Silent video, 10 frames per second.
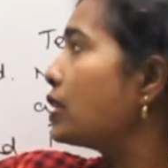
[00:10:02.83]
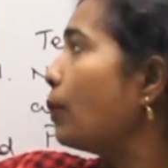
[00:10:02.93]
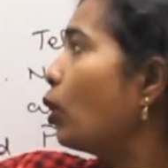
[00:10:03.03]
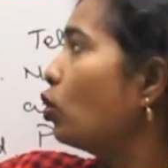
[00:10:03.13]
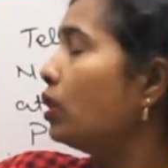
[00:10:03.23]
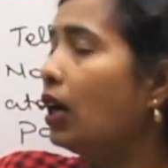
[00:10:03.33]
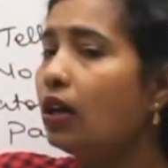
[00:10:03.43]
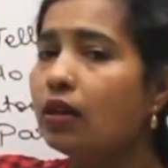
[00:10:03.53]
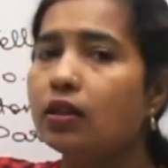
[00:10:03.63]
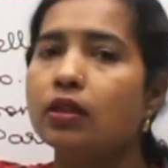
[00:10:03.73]
about
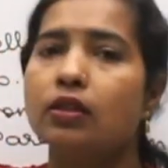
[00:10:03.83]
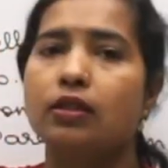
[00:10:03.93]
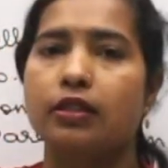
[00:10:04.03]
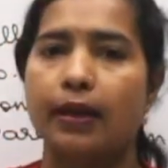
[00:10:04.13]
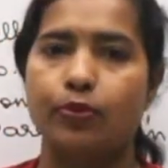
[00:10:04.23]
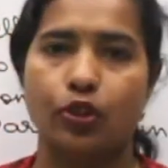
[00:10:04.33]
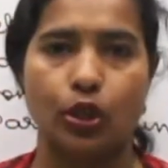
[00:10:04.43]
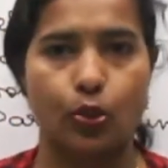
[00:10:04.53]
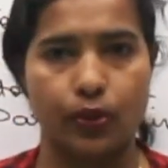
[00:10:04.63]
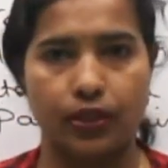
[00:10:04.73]
the
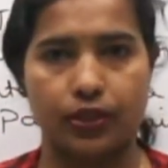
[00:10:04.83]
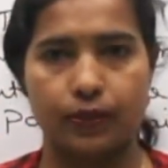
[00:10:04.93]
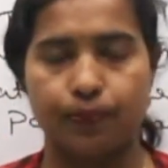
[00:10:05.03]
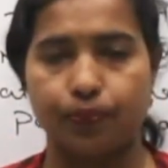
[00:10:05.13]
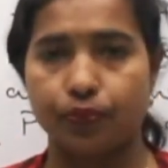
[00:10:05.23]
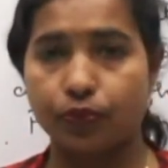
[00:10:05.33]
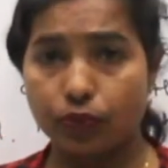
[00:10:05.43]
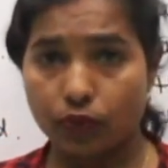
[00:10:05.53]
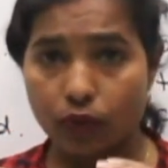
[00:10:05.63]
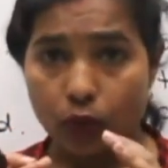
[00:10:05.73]
substituents.
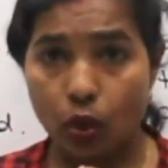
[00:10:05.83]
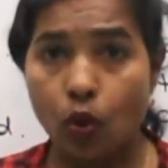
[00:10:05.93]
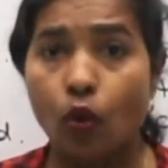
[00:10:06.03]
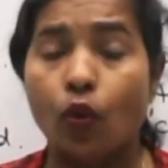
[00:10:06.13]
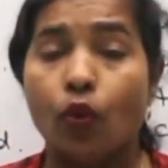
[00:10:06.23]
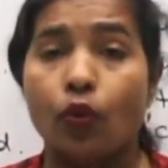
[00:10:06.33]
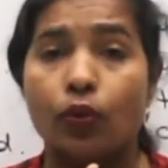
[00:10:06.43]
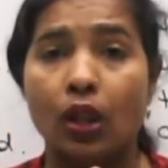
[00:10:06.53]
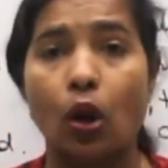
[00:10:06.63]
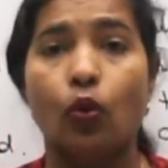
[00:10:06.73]

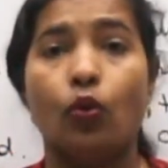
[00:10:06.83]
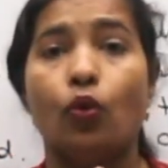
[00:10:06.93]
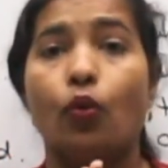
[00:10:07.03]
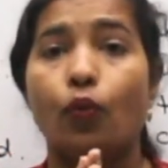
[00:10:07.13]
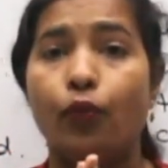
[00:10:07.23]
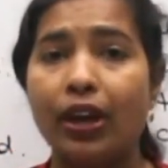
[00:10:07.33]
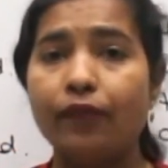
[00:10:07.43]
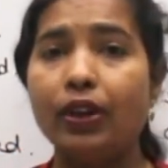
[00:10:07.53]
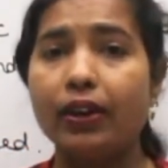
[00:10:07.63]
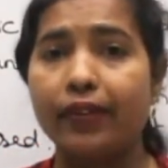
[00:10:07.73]
Now,
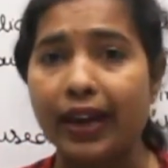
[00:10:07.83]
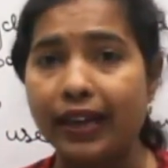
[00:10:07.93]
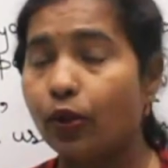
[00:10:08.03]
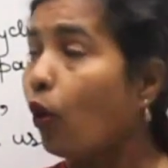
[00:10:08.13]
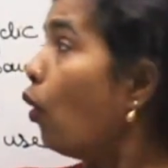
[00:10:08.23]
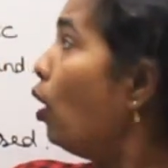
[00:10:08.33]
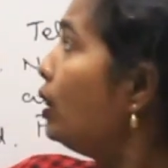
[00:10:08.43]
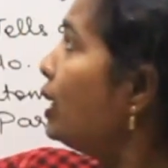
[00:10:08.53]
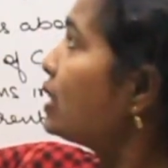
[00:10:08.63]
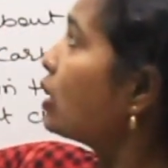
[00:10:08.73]
when we write
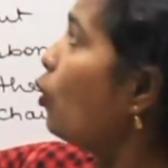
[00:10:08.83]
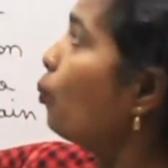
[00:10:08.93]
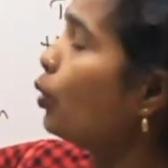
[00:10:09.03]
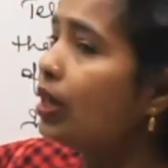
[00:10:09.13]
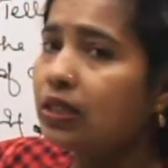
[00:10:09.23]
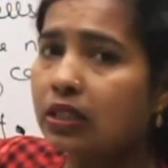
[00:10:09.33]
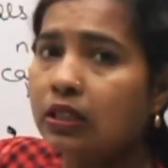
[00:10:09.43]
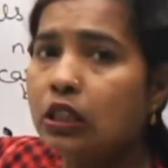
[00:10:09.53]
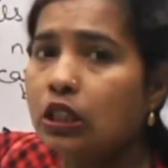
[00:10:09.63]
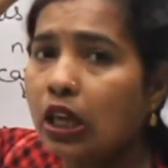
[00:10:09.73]
all these components in
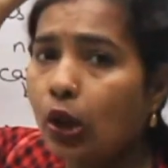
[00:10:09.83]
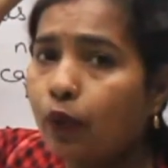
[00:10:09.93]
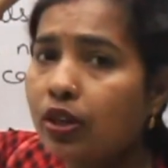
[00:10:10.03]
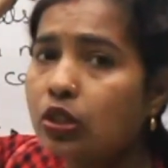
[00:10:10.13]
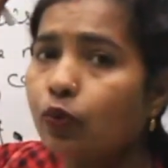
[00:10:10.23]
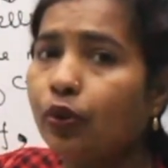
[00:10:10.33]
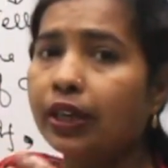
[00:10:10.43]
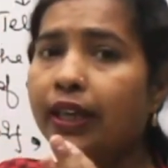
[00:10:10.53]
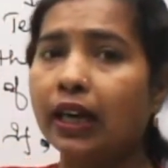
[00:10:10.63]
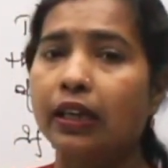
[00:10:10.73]
this sequence, we
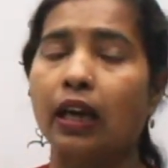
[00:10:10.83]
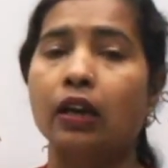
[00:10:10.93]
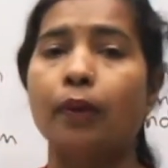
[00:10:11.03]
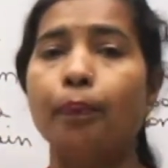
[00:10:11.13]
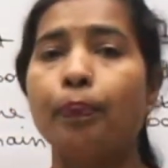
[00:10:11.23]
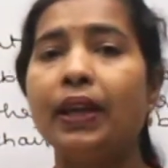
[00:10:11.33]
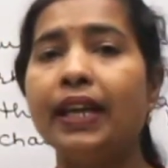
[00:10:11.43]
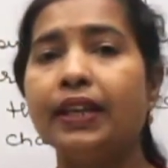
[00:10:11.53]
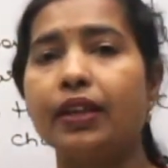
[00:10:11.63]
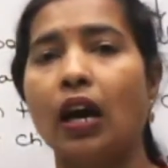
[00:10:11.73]
get a
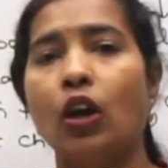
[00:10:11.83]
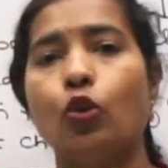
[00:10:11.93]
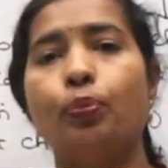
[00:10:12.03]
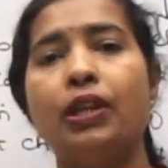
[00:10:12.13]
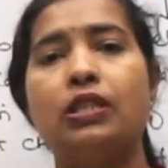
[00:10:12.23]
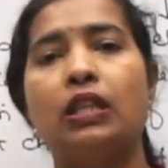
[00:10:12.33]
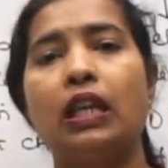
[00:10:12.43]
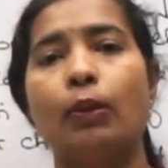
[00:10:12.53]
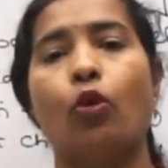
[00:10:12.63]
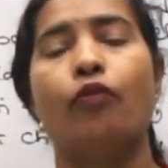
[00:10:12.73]
complete IUPAC
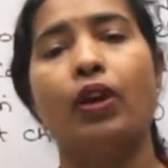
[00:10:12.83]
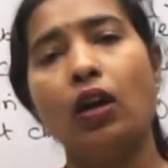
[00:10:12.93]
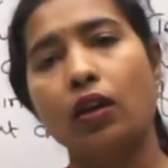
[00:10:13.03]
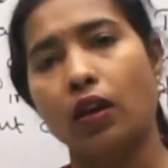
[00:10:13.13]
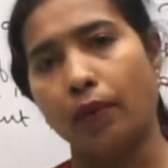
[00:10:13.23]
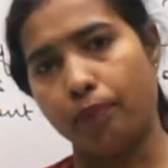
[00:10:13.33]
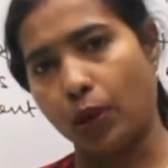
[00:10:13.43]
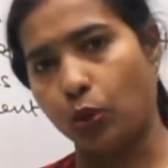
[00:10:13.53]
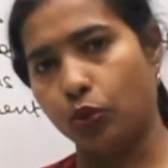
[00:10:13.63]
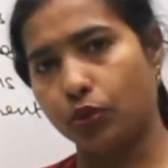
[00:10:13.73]
name of the
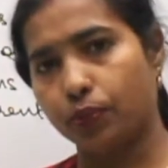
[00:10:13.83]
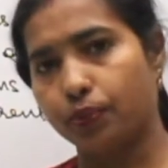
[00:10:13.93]
compound.